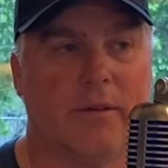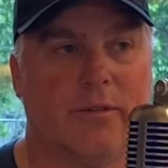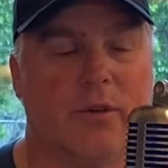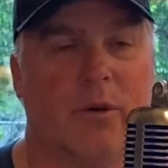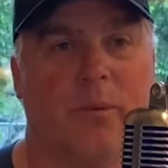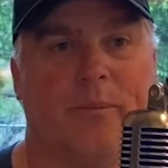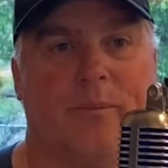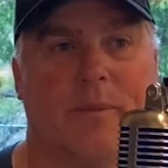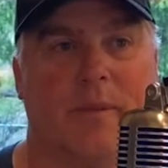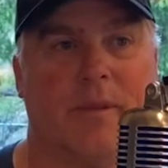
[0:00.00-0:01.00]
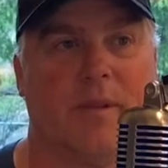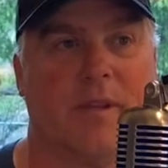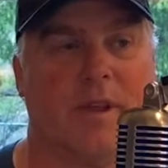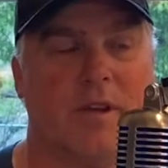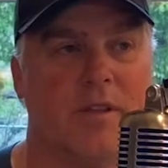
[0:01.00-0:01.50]
So
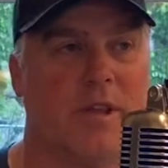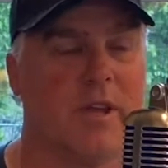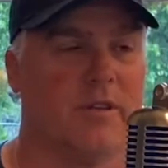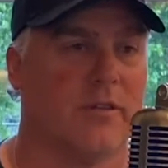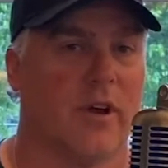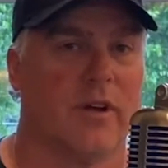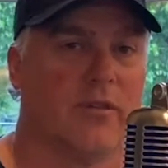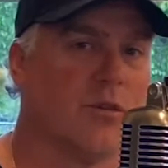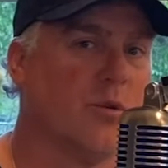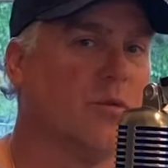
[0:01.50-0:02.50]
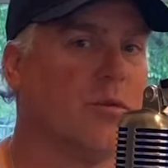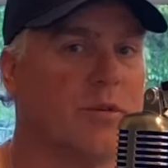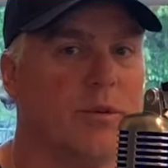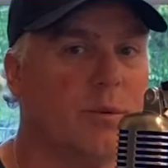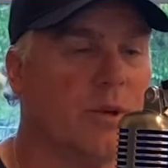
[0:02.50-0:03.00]
here the kids are out of school for
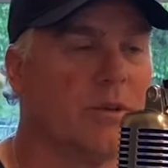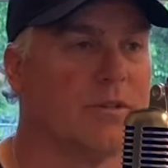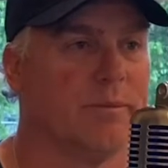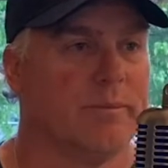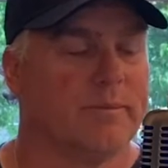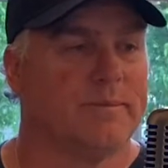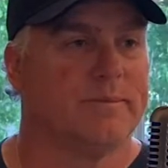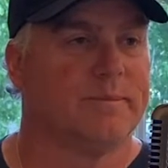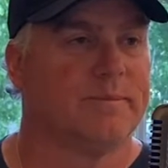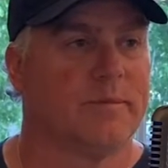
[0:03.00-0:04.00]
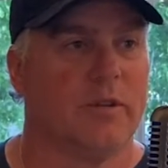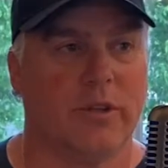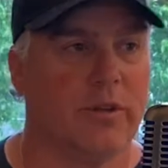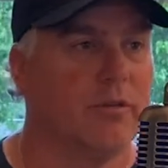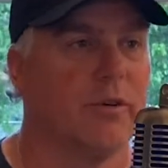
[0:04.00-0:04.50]
two weeks,
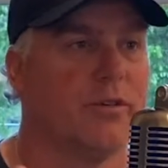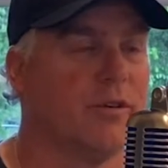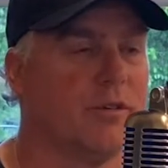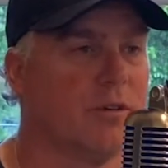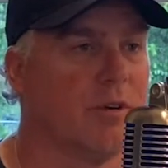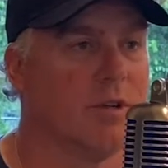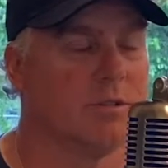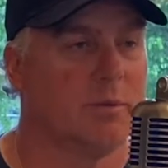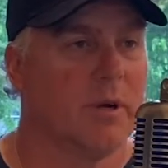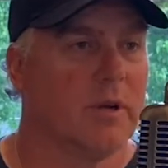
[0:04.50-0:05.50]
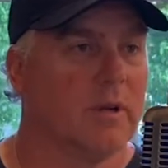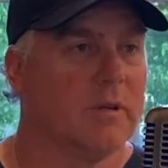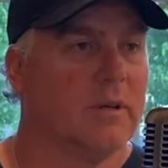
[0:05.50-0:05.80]
universities across America.